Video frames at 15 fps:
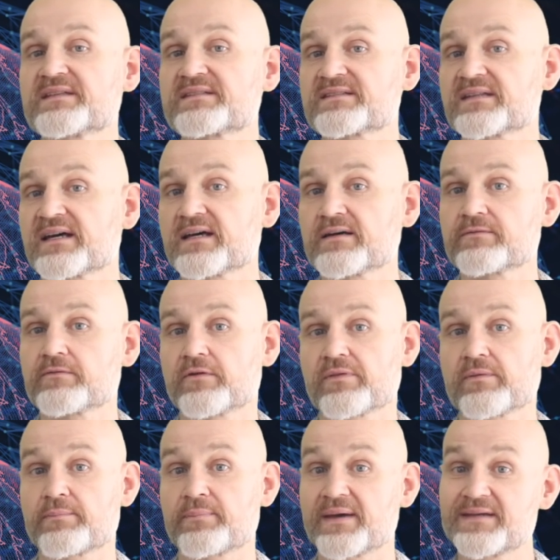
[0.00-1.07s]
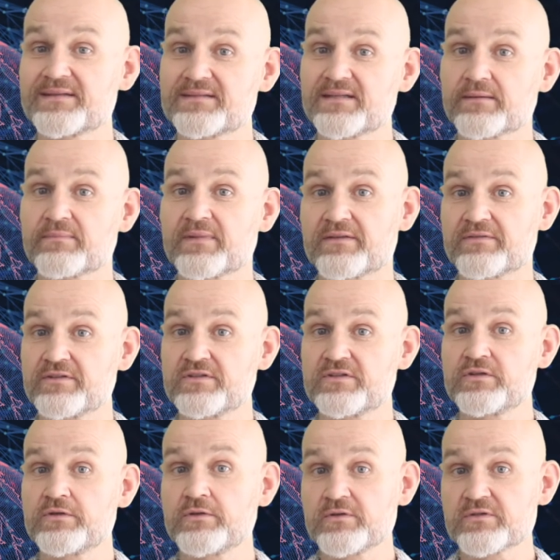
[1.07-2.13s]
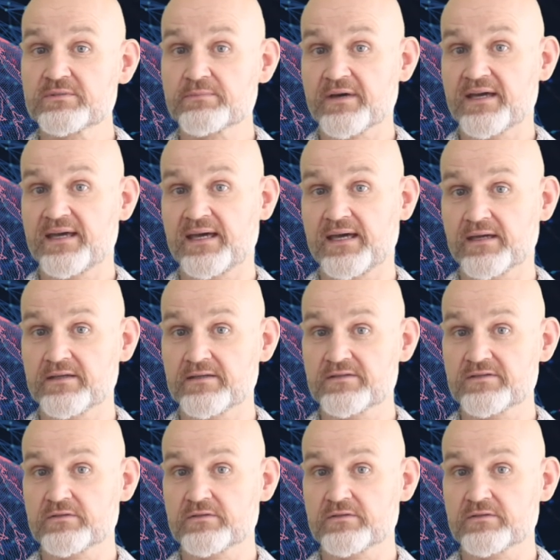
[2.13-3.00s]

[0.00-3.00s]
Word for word: staff on the basic methods used by hackers